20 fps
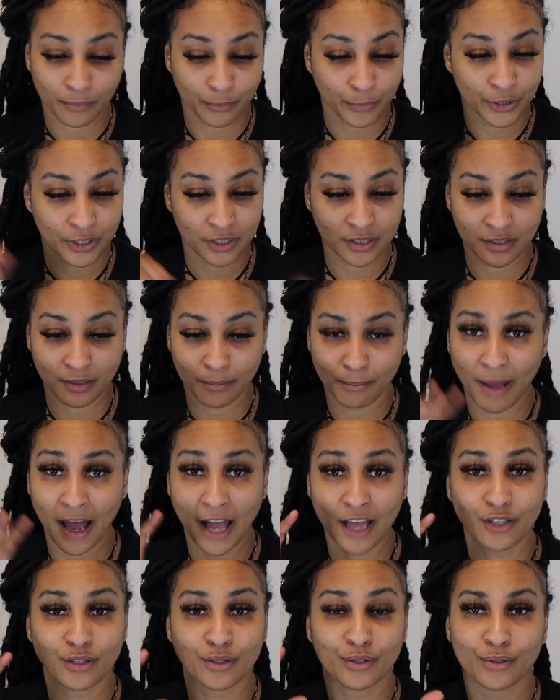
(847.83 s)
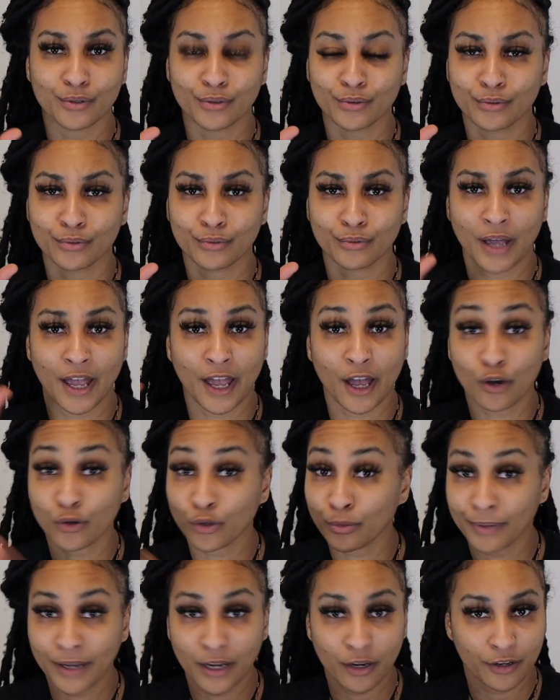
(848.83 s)
buy you
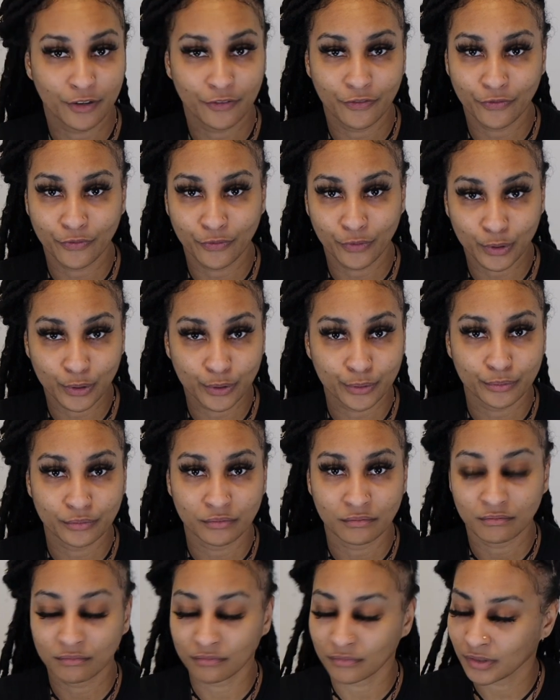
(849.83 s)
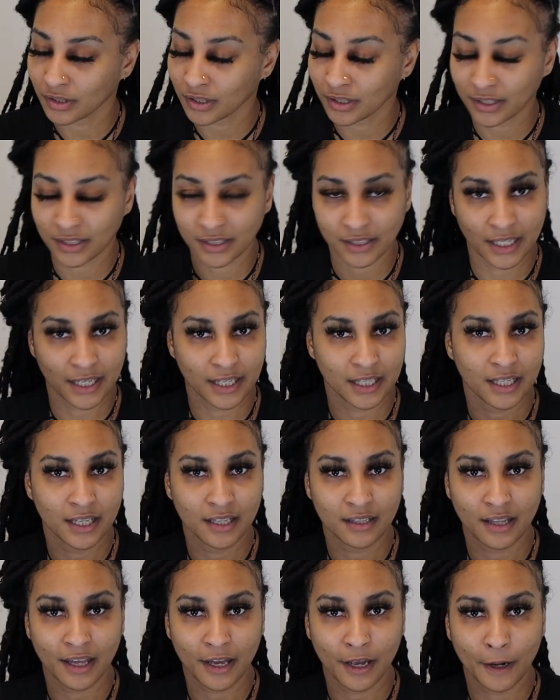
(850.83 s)
elderberry fruit, stick it
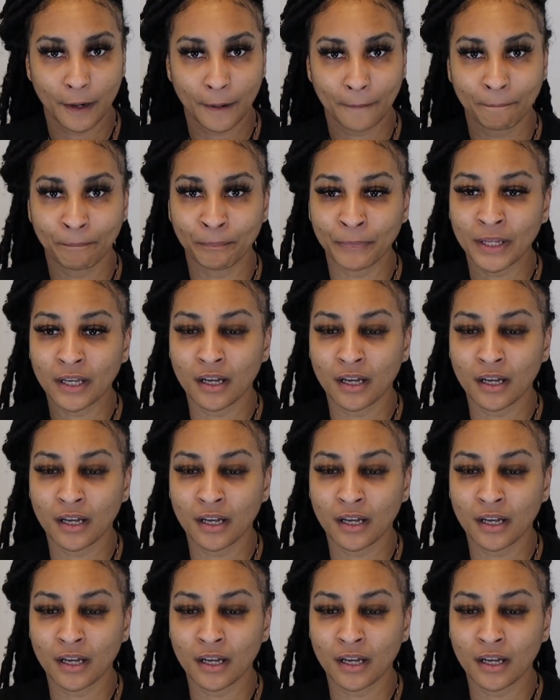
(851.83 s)
in there.